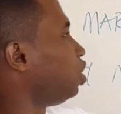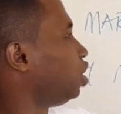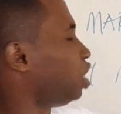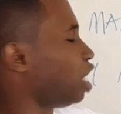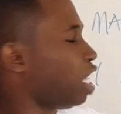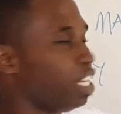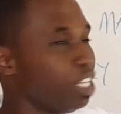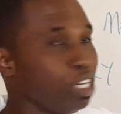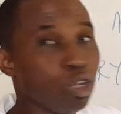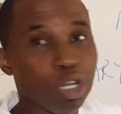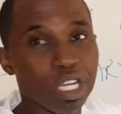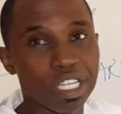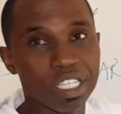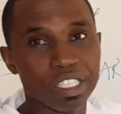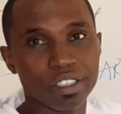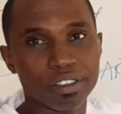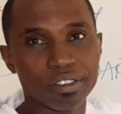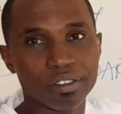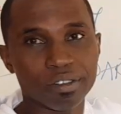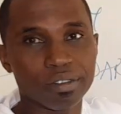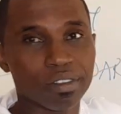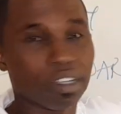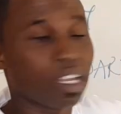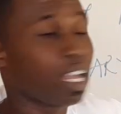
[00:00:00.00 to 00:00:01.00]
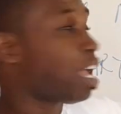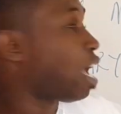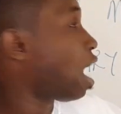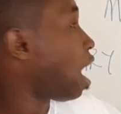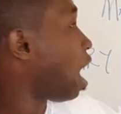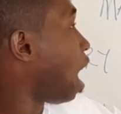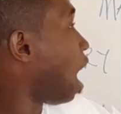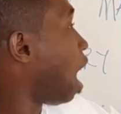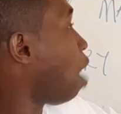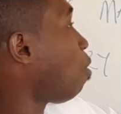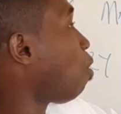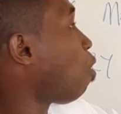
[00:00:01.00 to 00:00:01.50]
genuine,
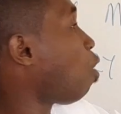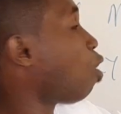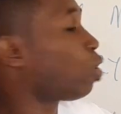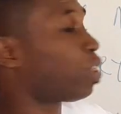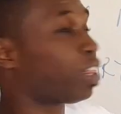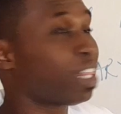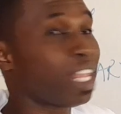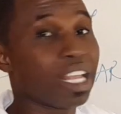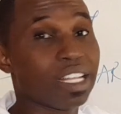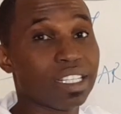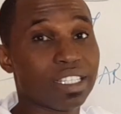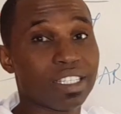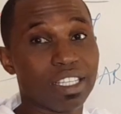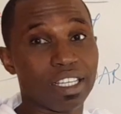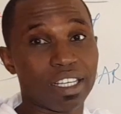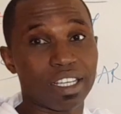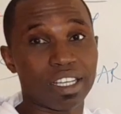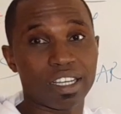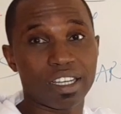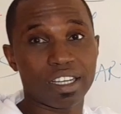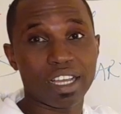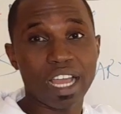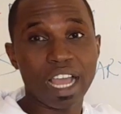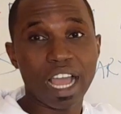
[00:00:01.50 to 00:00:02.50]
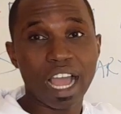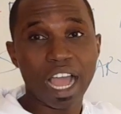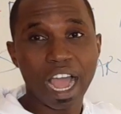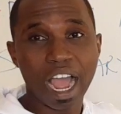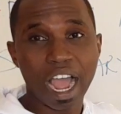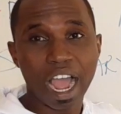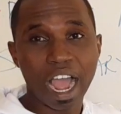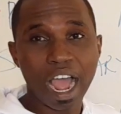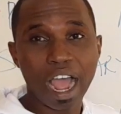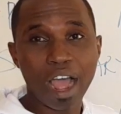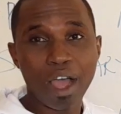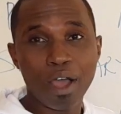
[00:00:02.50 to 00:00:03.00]
how authentic,
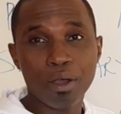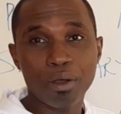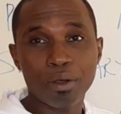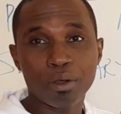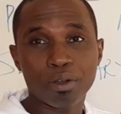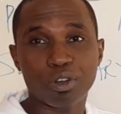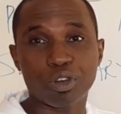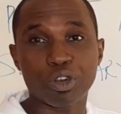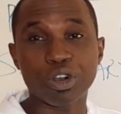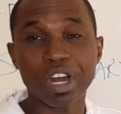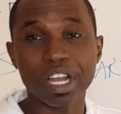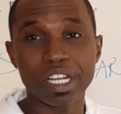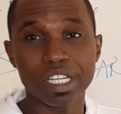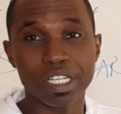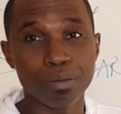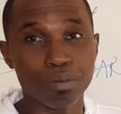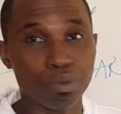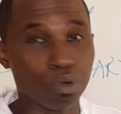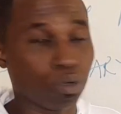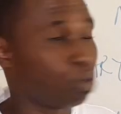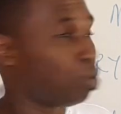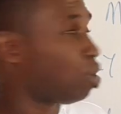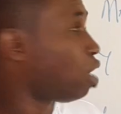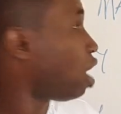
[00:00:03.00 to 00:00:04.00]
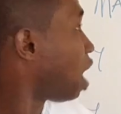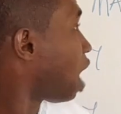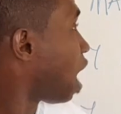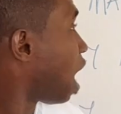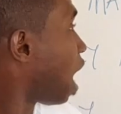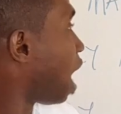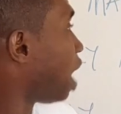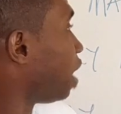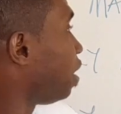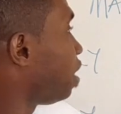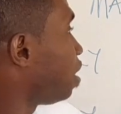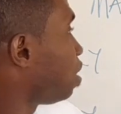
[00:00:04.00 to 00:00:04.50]
how credible
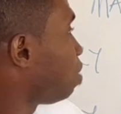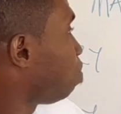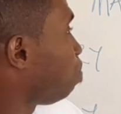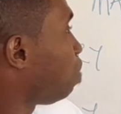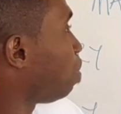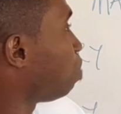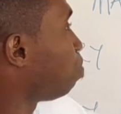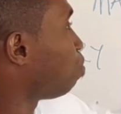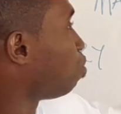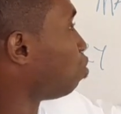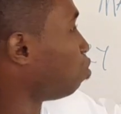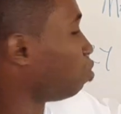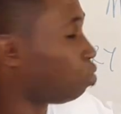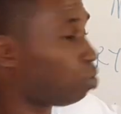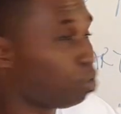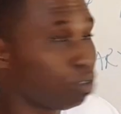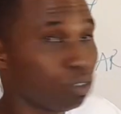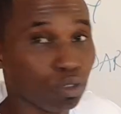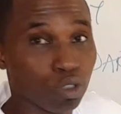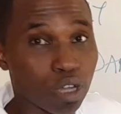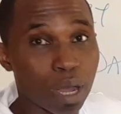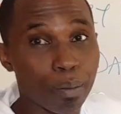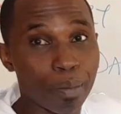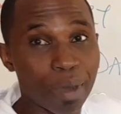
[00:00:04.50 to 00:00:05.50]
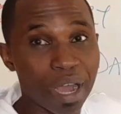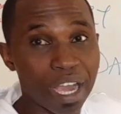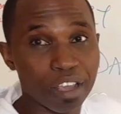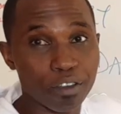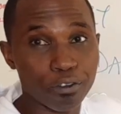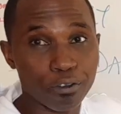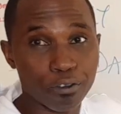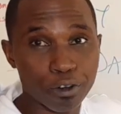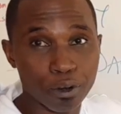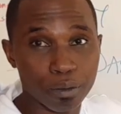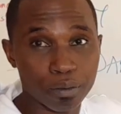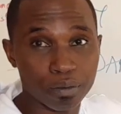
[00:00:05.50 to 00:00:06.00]
are these people you are
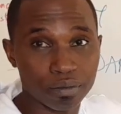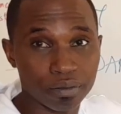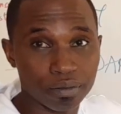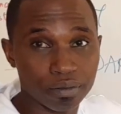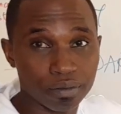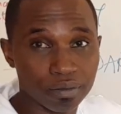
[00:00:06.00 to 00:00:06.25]
buying from?